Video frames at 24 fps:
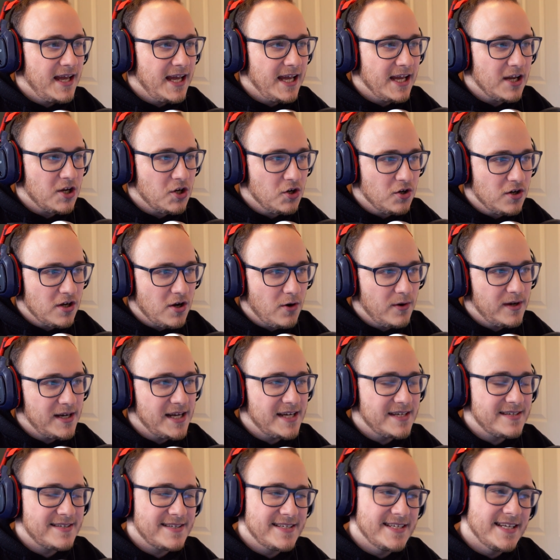It could go in
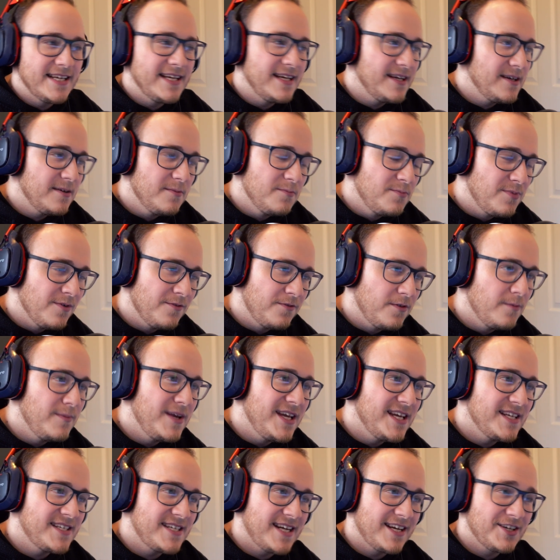S tier, but for
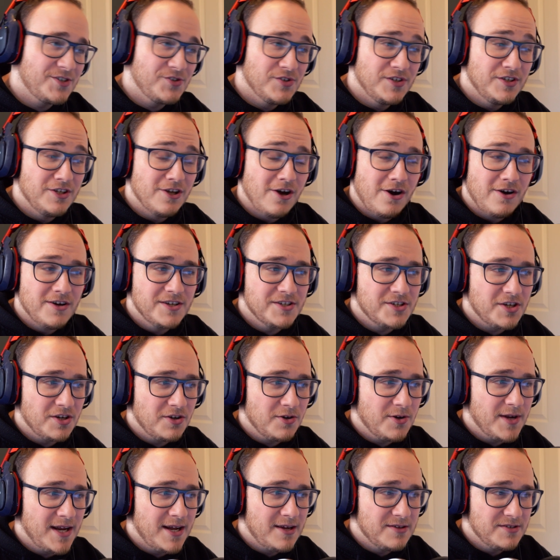me, it's actually not. It's
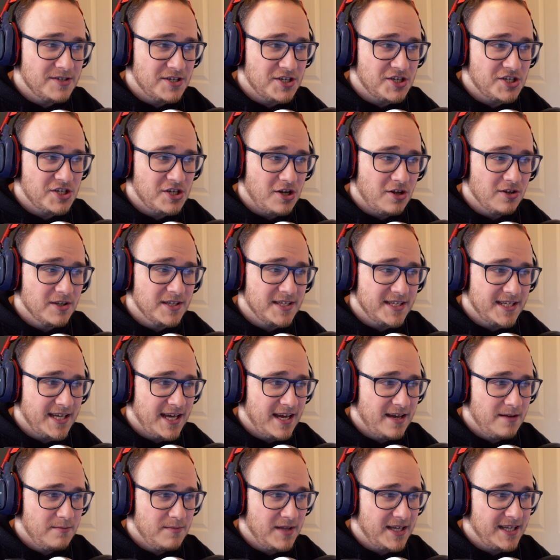going to go down as a solid
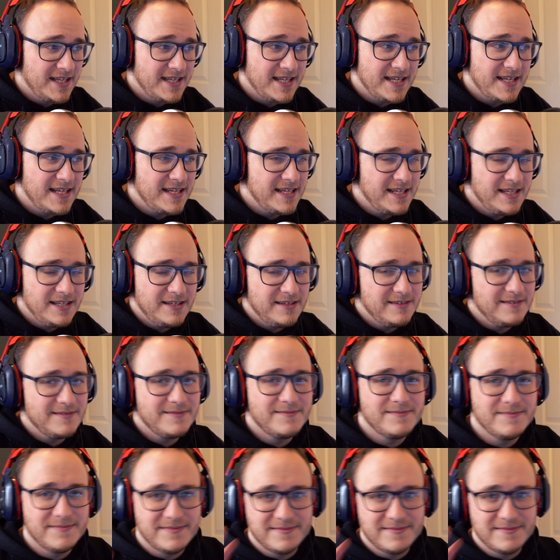game. Like, the,